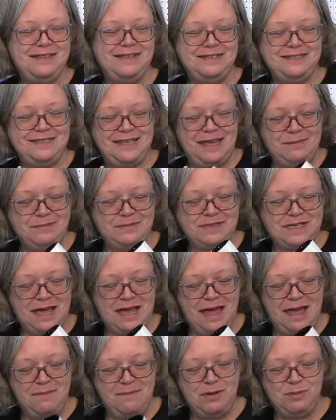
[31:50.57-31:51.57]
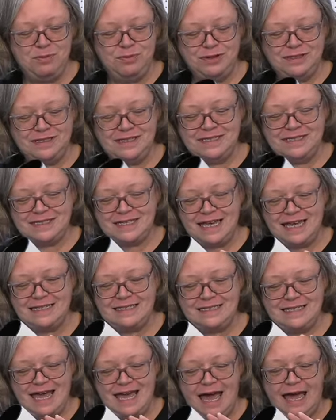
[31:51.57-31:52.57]
at the same time and we'll
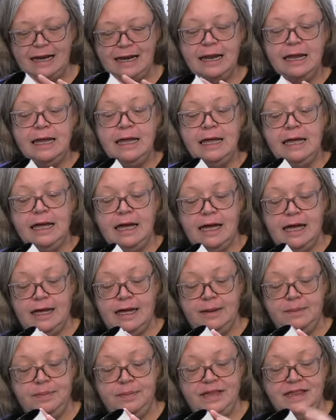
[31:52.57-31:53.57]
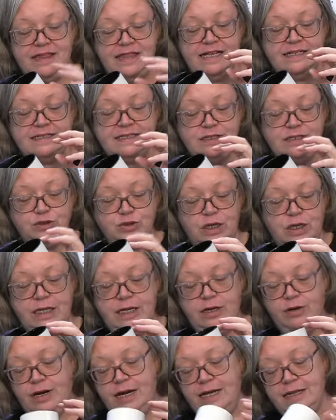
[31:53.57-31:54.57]
discuss that. But this is
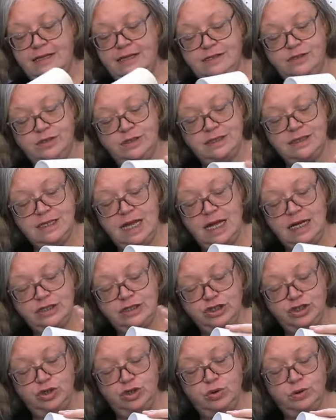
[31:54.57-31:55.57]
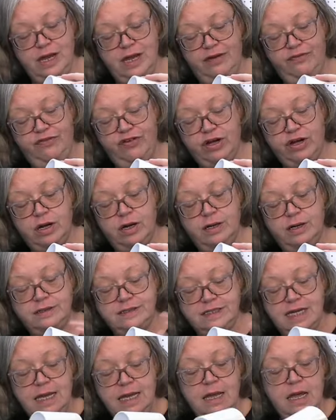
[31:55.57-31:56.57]
really great. This one's not too
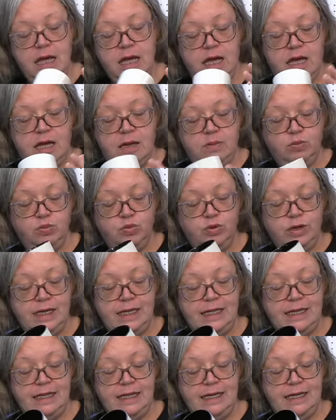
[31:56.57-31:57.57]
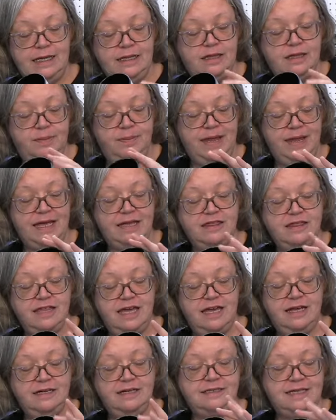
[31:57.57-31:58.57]
difficult. Really the big
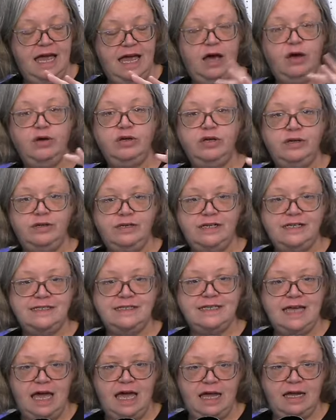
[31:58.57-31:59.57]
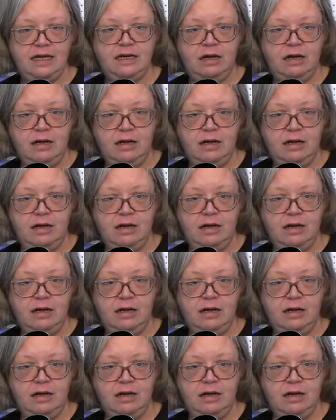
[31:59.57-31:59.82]
thing is how you design